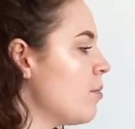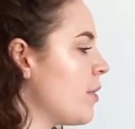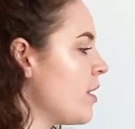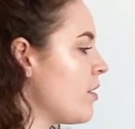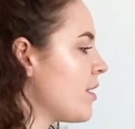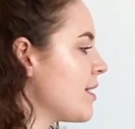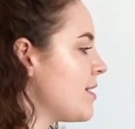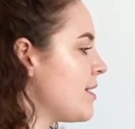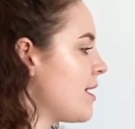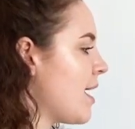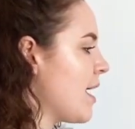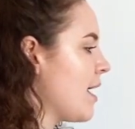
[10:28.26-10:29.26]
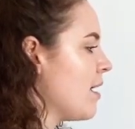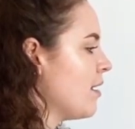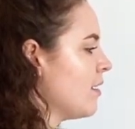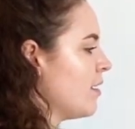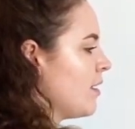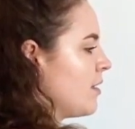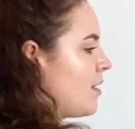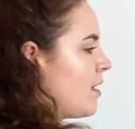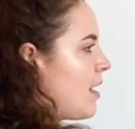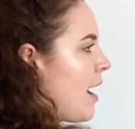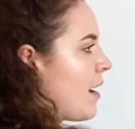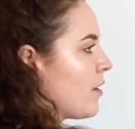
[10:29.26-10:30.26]
But you can see that
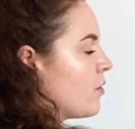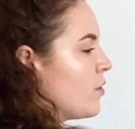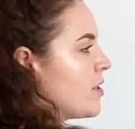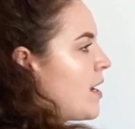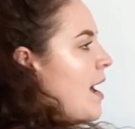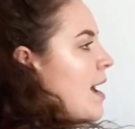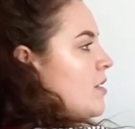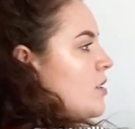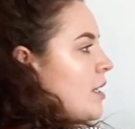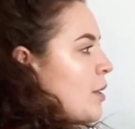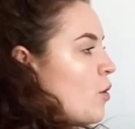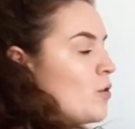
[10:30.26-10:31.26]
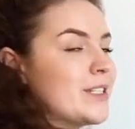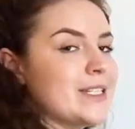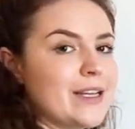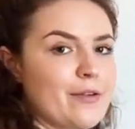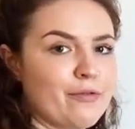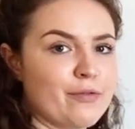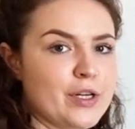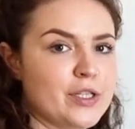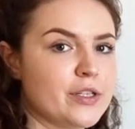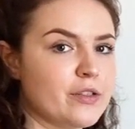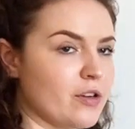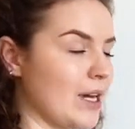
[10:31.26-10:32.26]
the angles are actually on
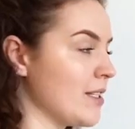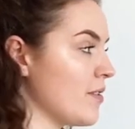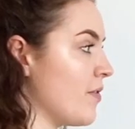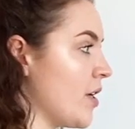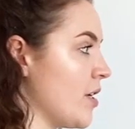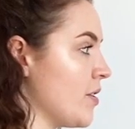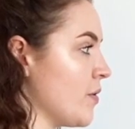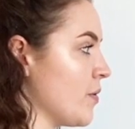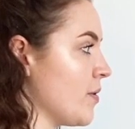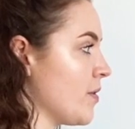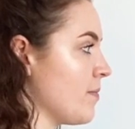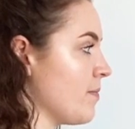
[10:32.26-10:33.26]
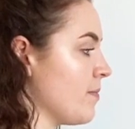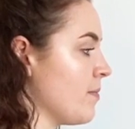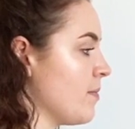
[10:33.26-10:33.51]
different transversals.